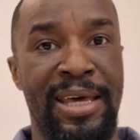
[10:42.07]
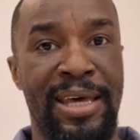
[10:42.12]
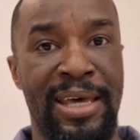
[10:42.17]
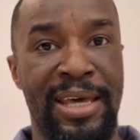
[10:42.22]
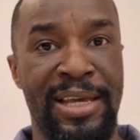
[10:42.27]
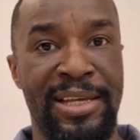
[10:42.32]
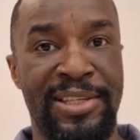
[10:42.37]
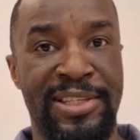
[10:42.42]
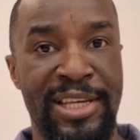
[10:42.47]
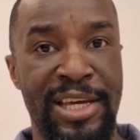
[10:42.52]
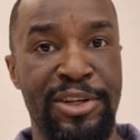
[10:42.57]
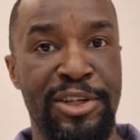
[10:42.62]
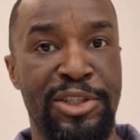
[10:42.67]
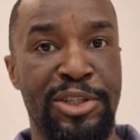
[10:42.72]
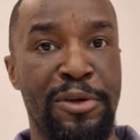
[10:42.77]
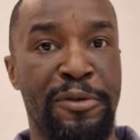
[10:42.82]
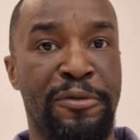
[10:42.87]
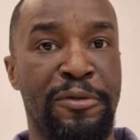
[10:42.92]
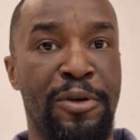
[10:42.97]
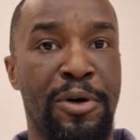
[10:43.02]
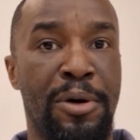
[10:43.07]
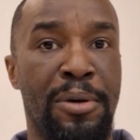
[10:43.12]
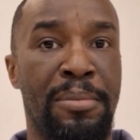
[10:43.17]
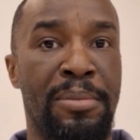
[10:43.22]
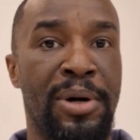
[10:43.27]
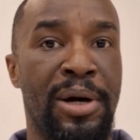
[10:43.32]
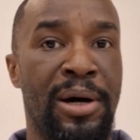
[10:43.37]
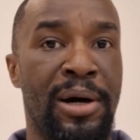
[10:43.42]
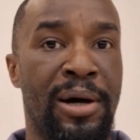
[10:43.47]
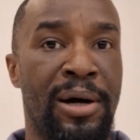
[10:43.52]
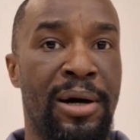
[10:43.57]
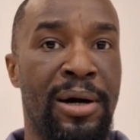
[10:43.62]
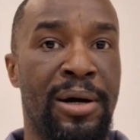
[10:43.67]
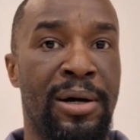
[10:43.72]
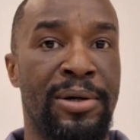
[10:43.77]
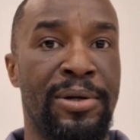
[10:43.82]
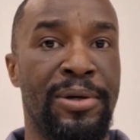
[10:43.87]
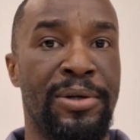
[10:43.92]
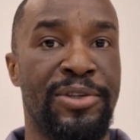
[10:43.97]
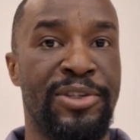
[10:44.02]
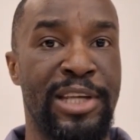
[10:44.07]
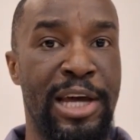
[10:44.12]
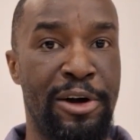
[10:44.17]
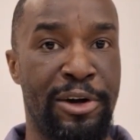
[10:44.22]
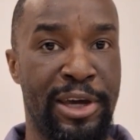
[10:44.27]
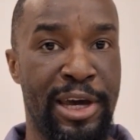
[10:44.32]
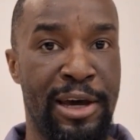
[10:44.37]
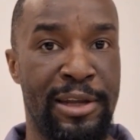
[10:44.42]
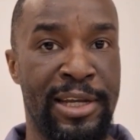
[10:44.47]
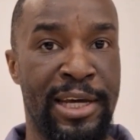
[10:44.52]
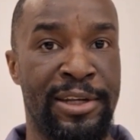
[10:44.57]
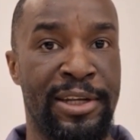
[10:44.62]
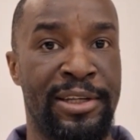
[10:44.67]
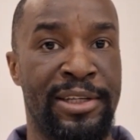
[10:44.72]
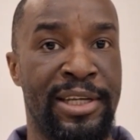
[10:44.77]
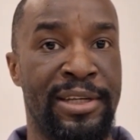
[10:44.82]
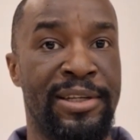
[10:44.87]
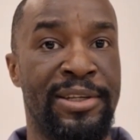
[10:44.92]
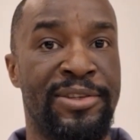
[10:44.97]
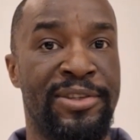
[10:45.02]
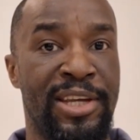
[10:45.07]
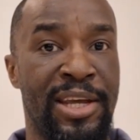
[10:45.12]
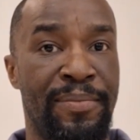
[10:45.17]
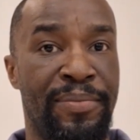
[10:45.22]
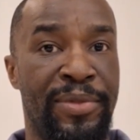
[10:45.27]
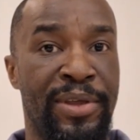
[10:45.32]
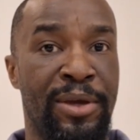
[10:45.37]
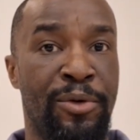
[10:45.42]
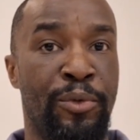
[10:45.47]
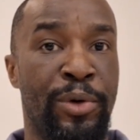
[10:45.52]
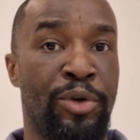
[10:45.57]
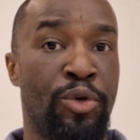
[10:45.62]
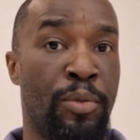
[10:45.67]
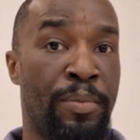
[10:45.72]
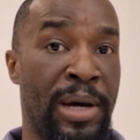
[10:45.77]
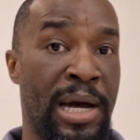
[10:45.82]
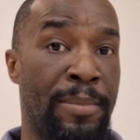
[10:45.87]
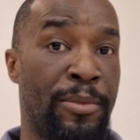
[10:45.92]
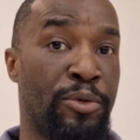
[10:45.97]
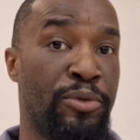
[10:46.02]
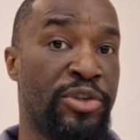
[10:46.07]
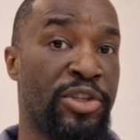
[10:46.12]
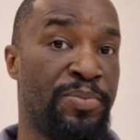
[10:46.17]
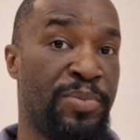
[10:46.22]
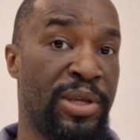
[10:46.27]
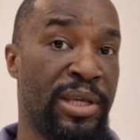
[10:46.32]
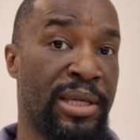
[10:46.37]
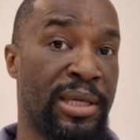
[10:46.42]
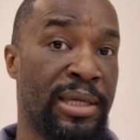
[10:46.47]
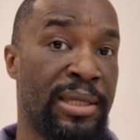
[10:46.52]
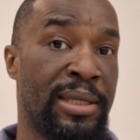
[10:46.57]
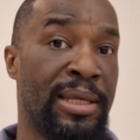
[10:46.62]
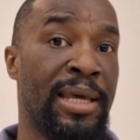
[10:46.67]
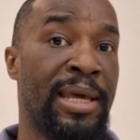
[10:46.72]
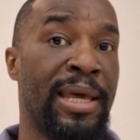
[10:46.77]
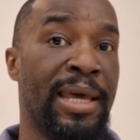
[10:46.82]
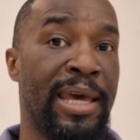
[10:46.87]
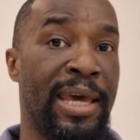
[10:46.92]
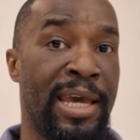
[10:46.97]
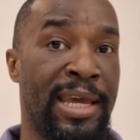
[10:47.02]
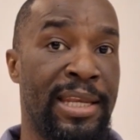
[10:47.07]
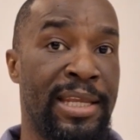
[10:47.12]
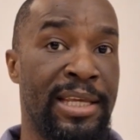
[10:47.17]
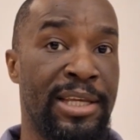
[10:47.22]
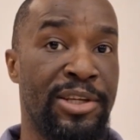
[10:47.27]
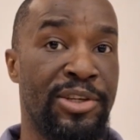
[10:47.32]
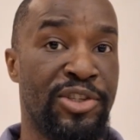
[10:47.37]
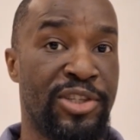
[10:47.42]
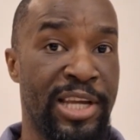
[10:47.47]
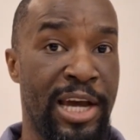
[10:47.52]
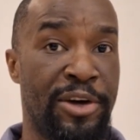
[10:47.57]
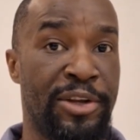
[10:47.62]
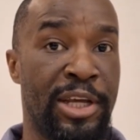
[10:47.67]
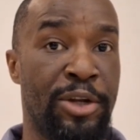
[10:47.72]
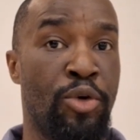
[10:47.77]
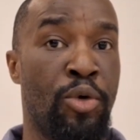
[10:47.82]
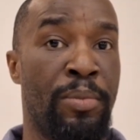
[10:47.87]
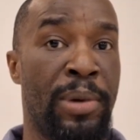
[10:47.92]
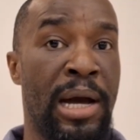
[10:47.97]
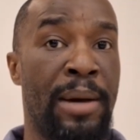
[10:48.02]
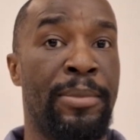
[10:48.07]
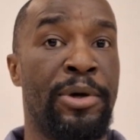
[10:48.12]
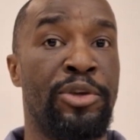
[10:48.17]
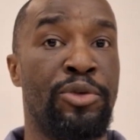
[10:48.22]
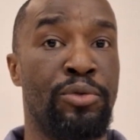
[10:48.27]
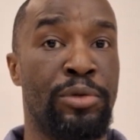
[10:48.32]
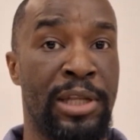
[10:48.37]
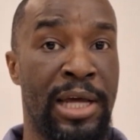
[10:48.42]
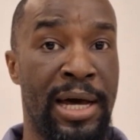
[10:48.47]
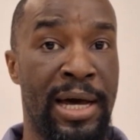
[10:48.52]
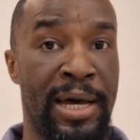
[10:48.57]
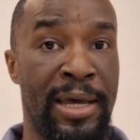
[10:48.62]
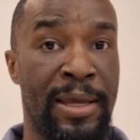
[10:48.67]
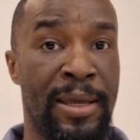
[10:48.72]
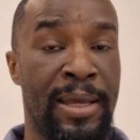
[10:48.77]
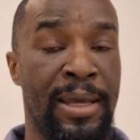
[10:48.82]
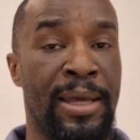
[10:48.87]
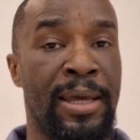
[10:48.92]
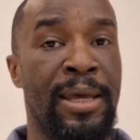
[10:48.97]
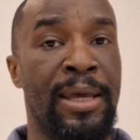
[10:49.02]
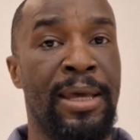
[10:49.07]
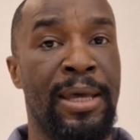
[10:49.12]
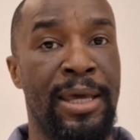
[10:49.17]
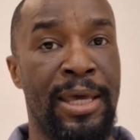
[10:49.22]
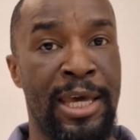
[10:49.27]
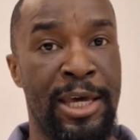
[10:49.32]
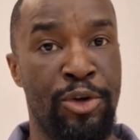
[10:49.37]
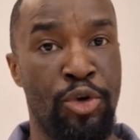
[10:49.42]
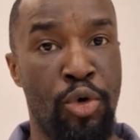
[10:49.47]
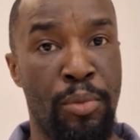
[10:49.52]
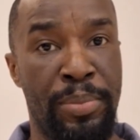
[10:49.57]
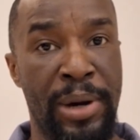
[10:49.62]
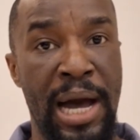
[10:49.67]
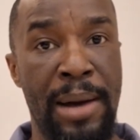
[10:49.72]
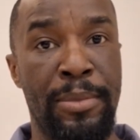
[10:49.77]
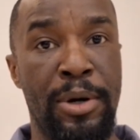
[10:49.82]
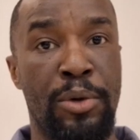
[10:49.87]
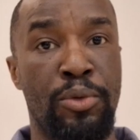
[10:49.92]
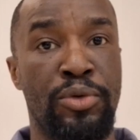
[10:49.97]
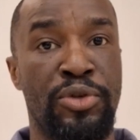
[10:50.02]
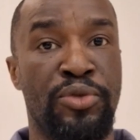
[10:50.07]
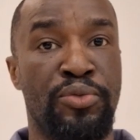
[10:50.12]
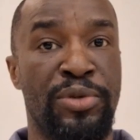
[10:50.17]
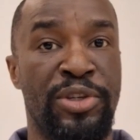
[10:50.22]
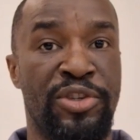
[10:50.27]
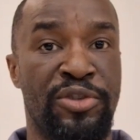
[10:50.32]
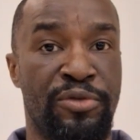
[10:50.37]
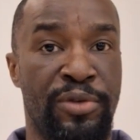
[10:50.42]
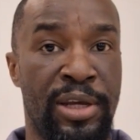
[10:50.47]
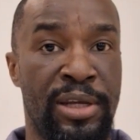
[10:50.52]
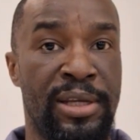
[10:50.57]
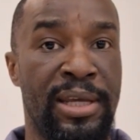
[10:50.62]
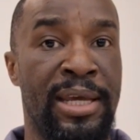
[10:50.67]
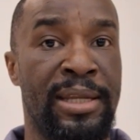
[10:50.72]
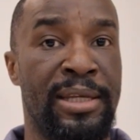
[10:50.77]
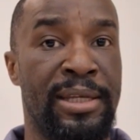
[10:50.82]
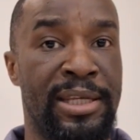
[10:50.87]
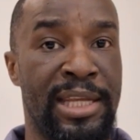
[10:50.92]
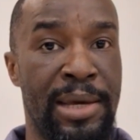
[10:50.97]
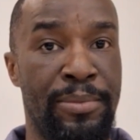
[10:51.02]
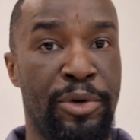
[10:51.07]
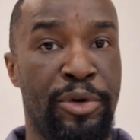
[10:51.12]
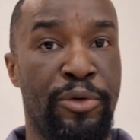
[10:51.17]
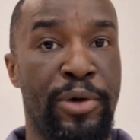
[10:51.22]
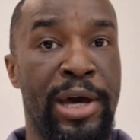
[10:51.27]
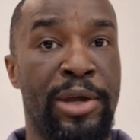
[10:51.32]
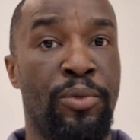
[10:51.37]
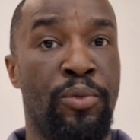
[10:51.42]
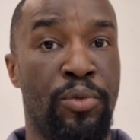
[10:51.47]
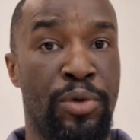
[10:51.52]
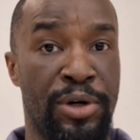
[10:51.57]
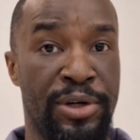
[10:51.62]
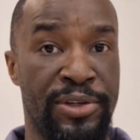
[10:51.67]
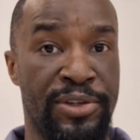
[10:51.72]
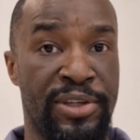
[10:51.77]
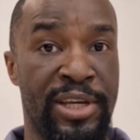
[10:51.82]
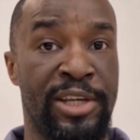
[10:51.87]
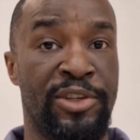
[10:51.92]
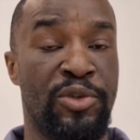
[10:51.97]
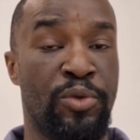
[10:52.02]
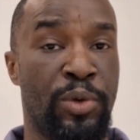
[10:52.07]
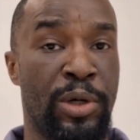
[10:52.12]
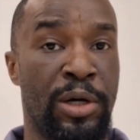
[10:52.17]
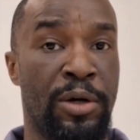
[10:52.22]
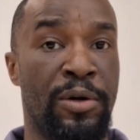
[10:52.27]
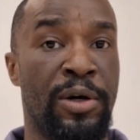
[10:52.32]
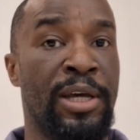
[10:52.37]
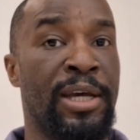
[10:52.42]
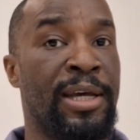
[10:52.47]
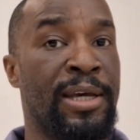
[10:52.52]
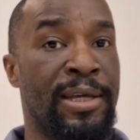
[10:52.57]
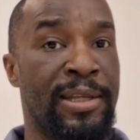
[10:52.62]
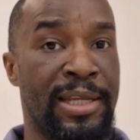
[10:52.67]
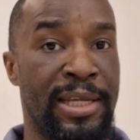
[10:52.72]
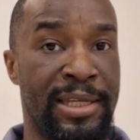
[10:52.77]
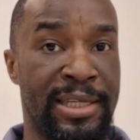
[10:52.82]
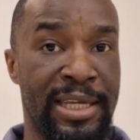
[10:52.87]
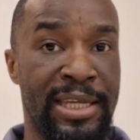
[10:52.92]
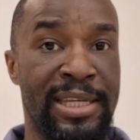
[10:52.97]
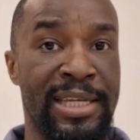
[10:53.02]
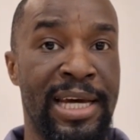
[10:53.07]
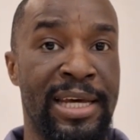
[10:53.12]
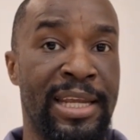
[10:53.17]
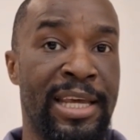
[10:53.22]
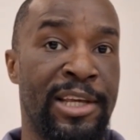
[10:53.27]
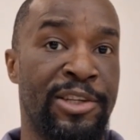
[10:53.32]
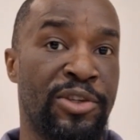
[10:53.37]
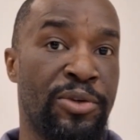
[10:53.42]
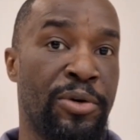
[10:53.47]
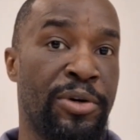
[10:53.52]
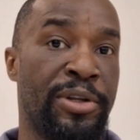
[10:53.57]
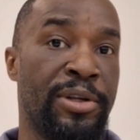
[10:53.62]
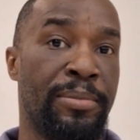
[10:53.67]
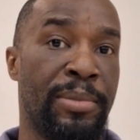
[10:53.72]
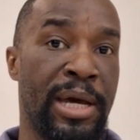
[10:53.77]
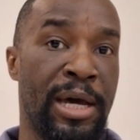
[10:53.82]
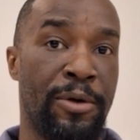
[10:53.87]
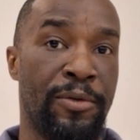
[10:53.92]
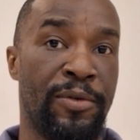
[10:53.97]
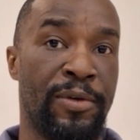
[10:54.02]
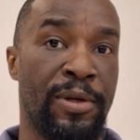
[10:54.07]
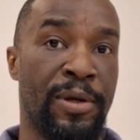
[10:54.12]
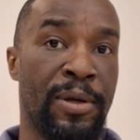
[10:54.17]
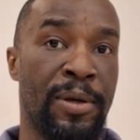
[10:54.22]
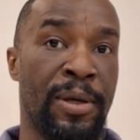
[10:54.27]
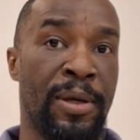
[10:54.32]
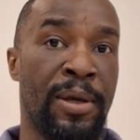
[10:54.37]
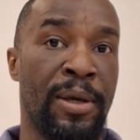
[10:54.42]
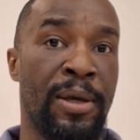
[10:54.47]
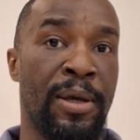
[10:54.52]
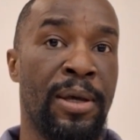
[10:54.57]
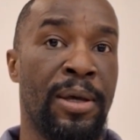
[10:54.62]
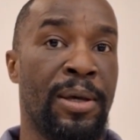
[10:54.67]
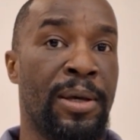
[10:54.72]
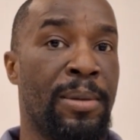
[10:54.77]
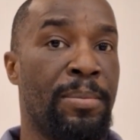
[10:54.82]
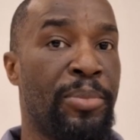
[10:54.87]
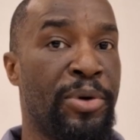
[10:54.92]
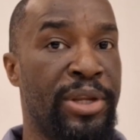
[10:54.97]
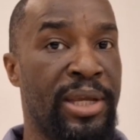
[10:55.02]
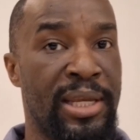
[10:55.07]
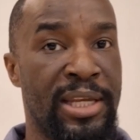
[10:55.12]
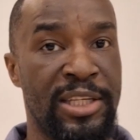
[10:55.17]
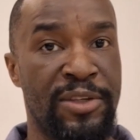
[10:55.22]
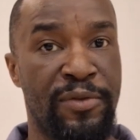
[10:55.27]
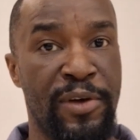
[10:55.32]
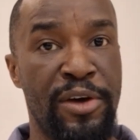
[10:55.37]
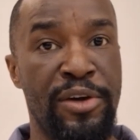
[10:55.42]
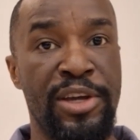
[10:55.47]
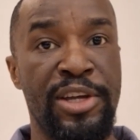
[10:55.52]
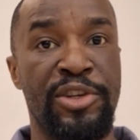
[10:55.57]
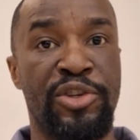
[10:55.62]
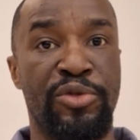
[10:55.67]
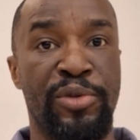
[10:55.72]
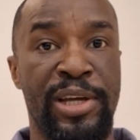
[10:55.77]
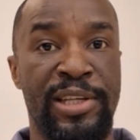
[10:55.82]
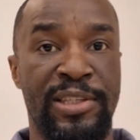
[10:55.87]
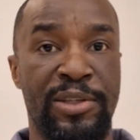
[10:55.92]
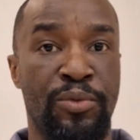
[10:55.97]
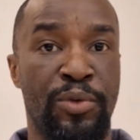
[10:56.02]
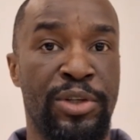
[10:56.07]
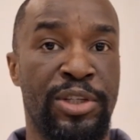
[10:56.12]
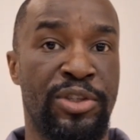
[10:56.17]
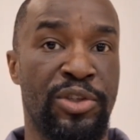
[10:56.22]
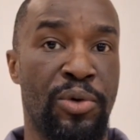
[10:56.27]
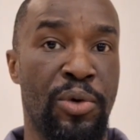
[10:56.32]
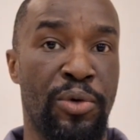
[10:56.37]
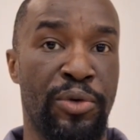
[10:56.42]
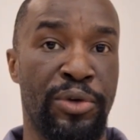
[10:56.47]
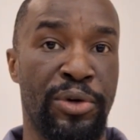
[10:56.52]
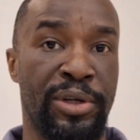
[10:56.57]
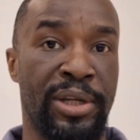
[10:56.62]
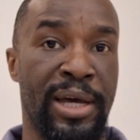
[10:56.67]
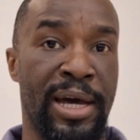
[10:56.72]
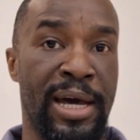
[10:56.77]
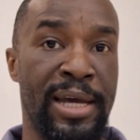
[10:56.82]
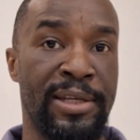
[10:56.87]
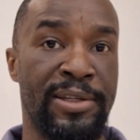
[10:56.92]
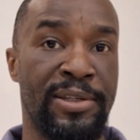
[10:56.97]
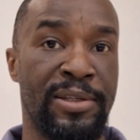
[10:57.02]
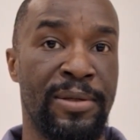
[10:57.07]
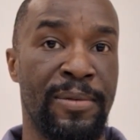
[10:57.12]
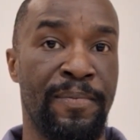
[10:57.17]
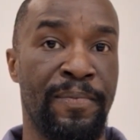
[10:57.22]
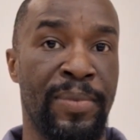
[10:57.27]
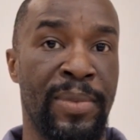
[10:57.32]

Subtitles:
a senator from South Carolina did the same thing when Obama was speaking, and he shouted at Obama, "You lie." And Obama was restrained, and the Democrat was as well. They did not escort him out. But it is very interesting what is going on, guys.